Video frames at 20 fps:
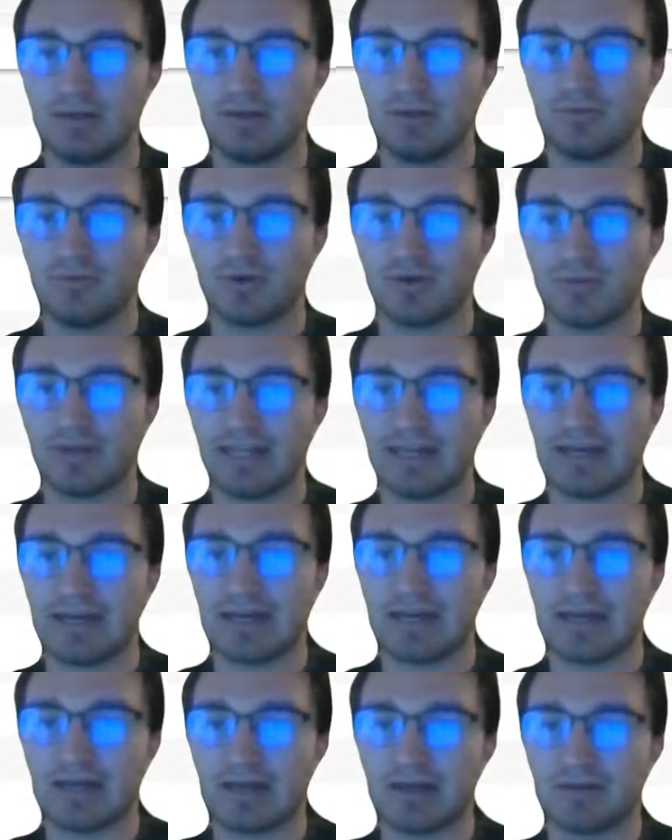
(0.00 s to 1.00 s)
Where we
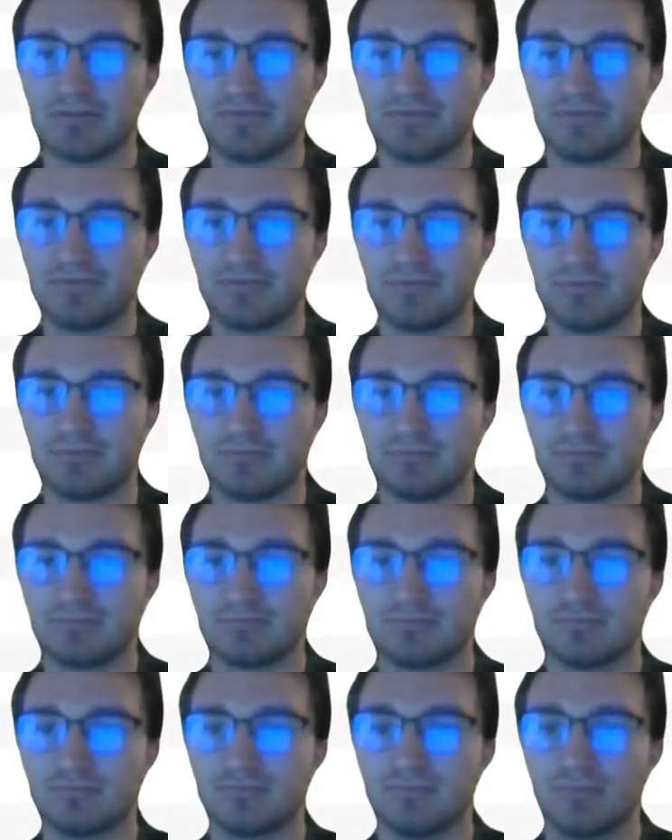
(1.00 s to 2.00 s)
have
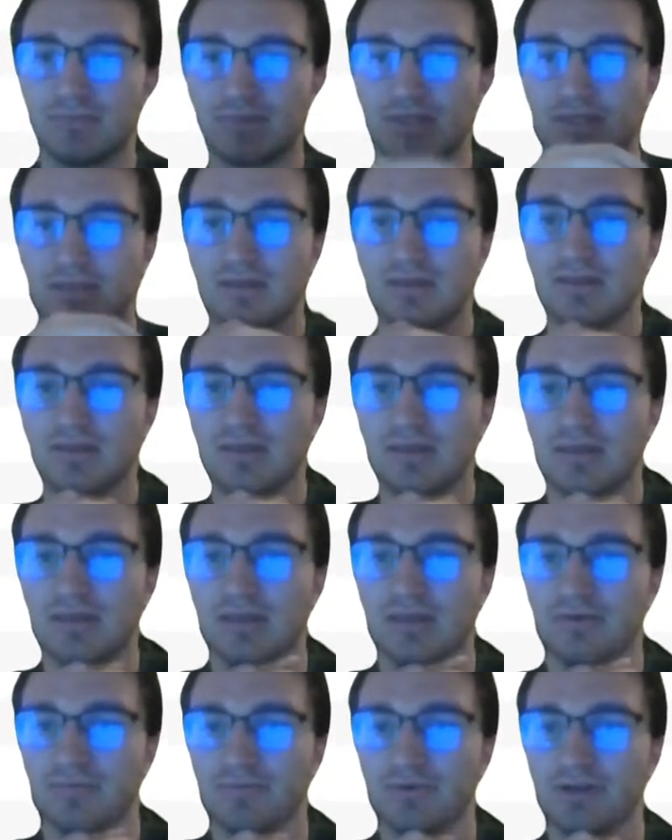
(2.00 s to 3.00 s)

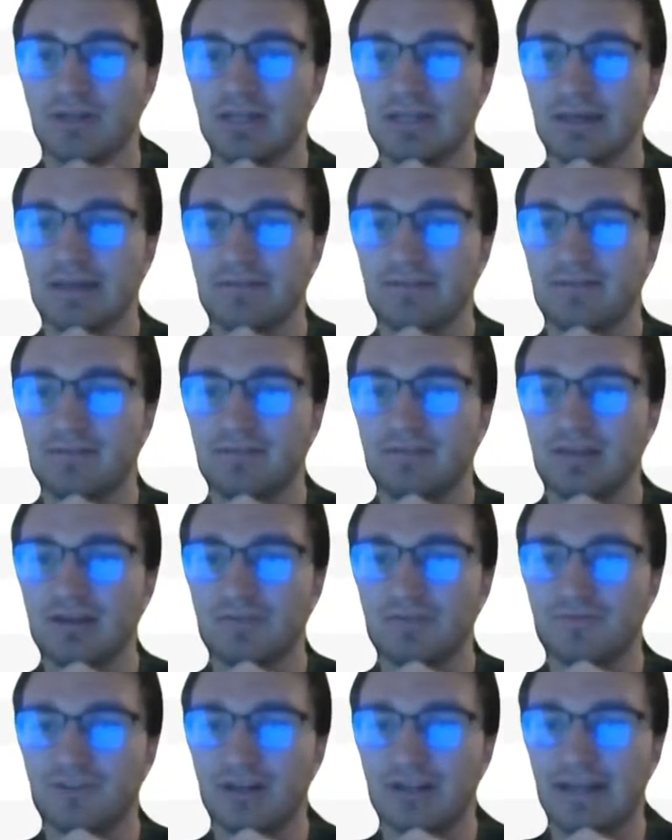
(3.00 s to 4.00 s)
it reading as
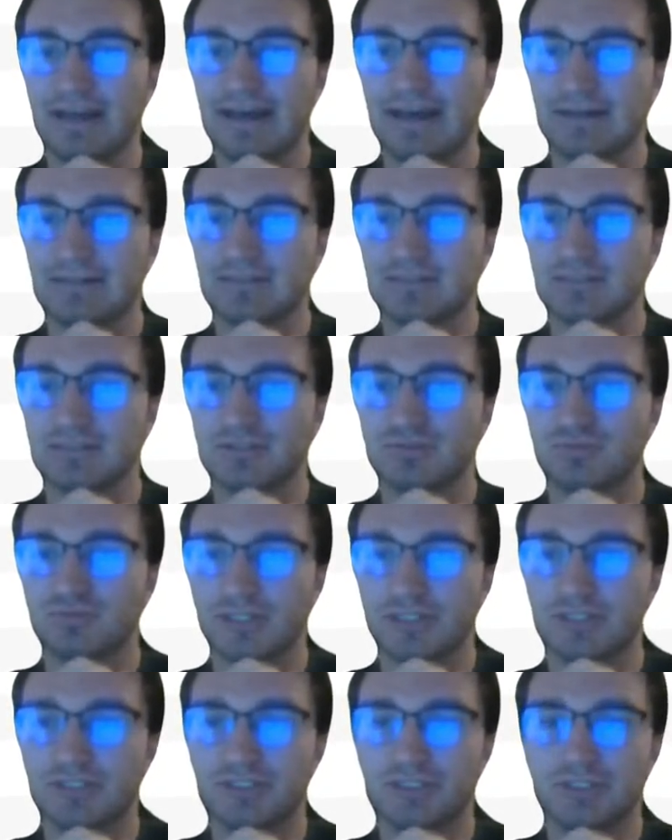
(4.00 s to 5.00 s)
self.axis,
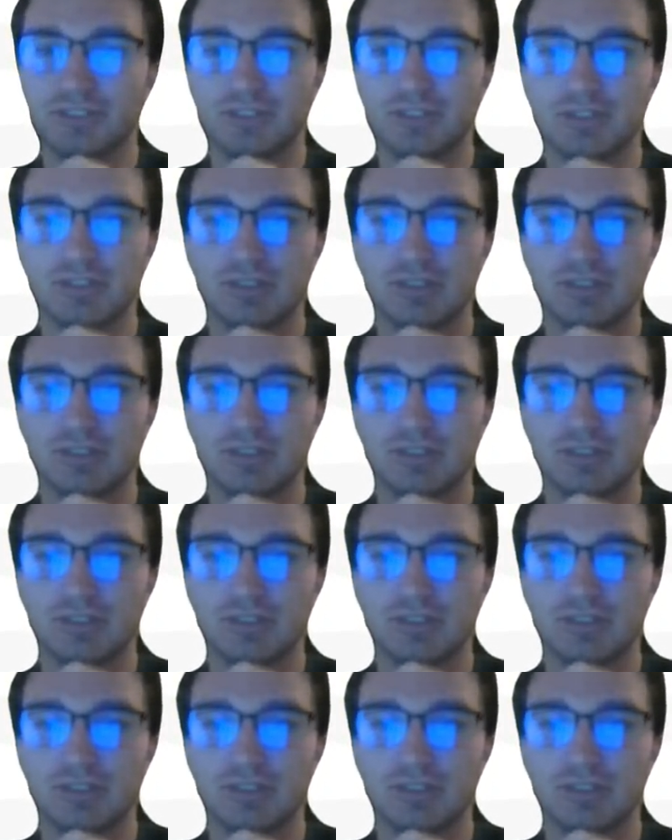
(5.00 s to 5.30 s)
which